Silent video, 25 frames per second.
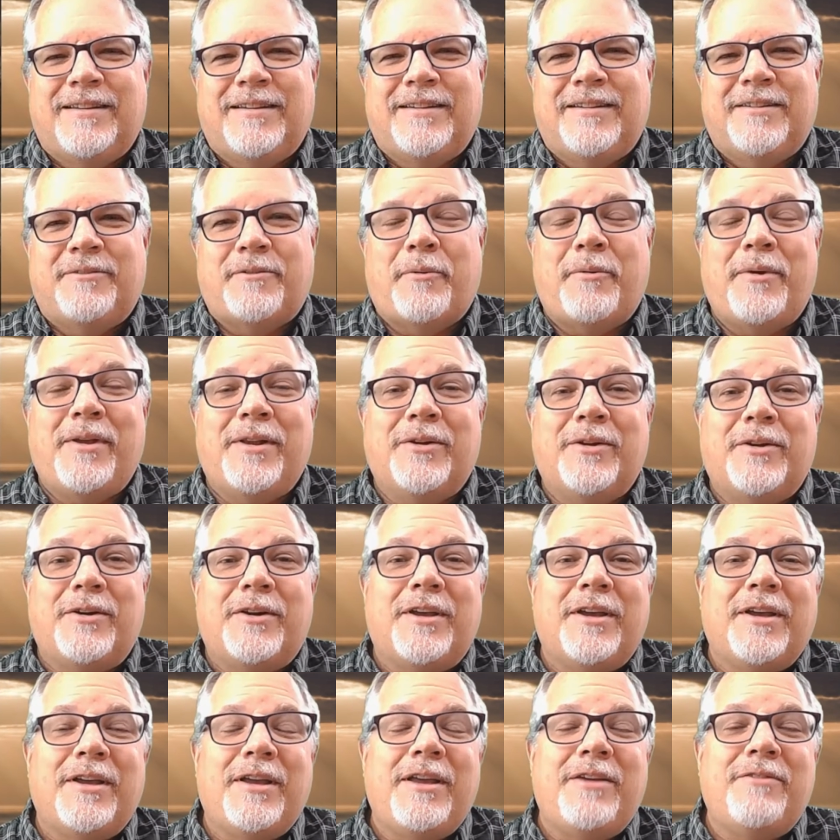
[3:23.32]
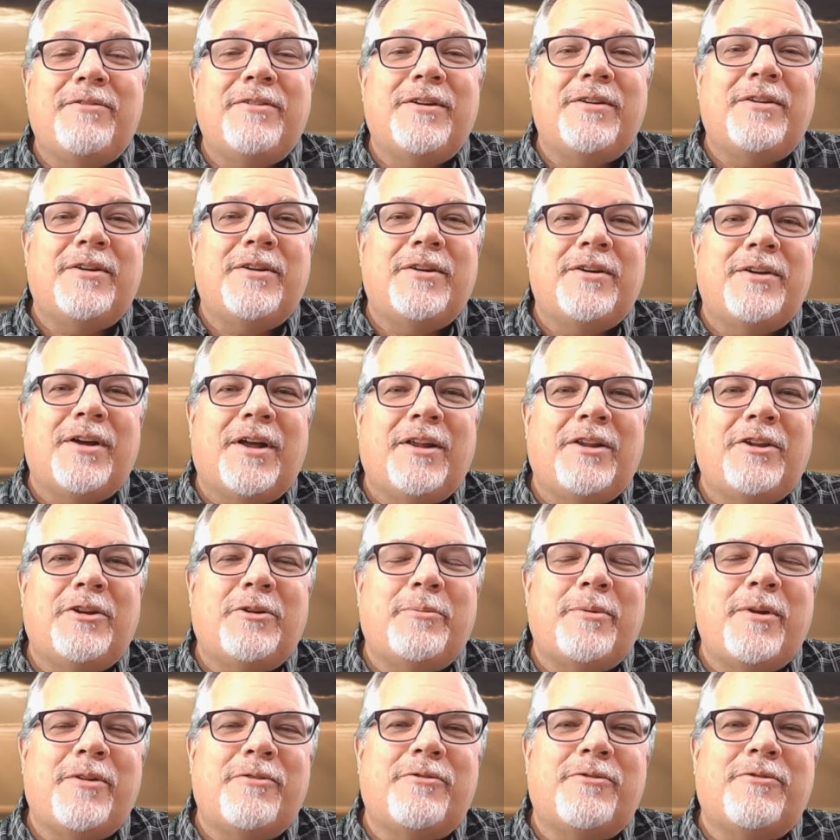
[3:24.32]
but we look even a little
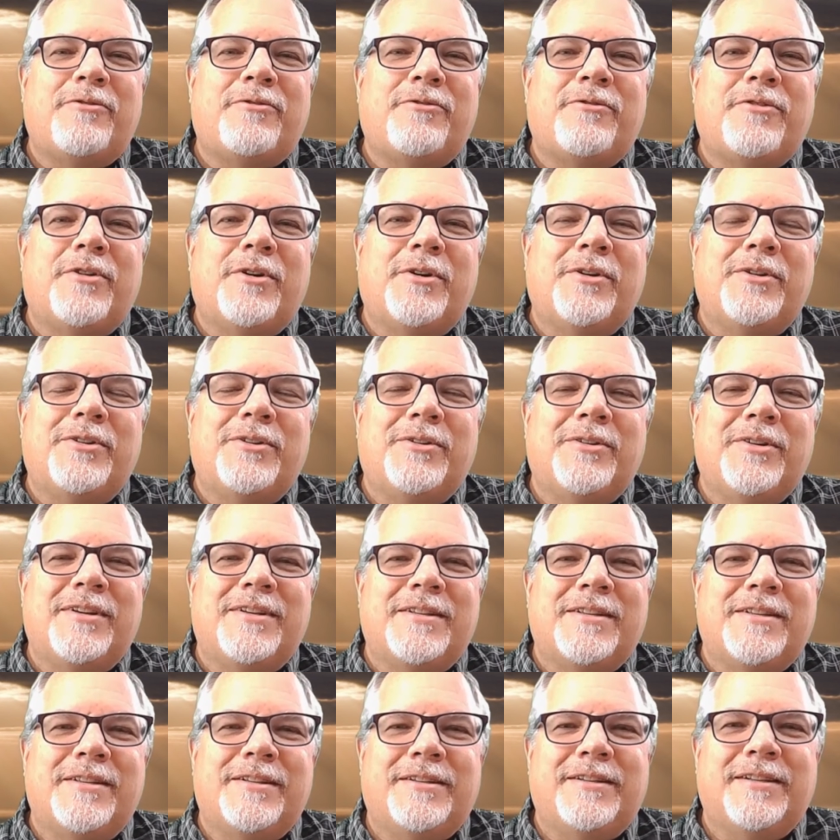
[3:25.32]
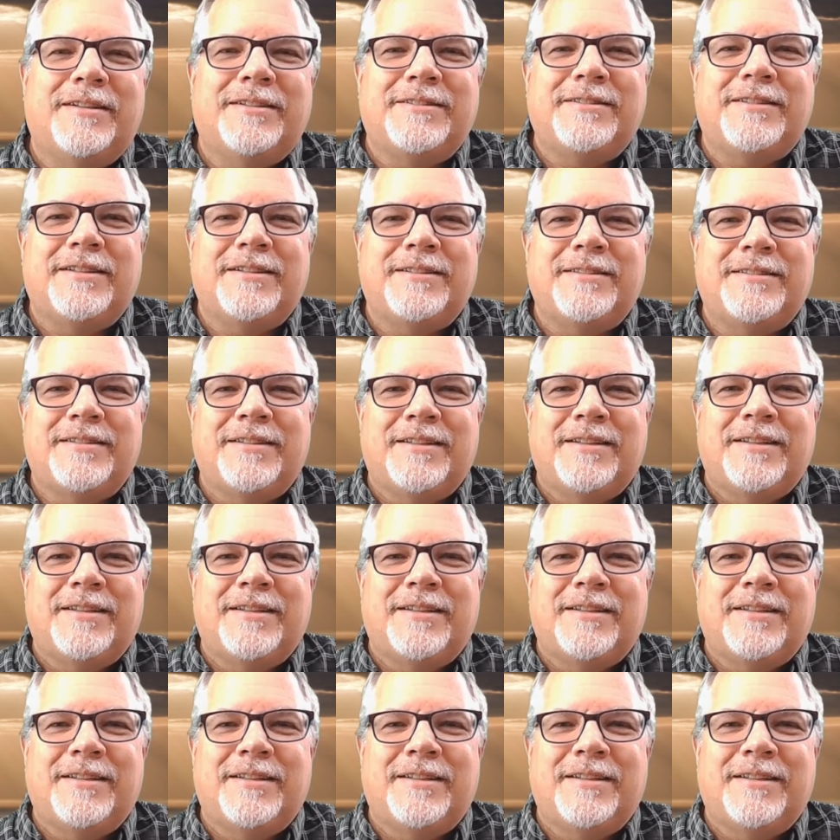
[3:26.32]
bit further into the distance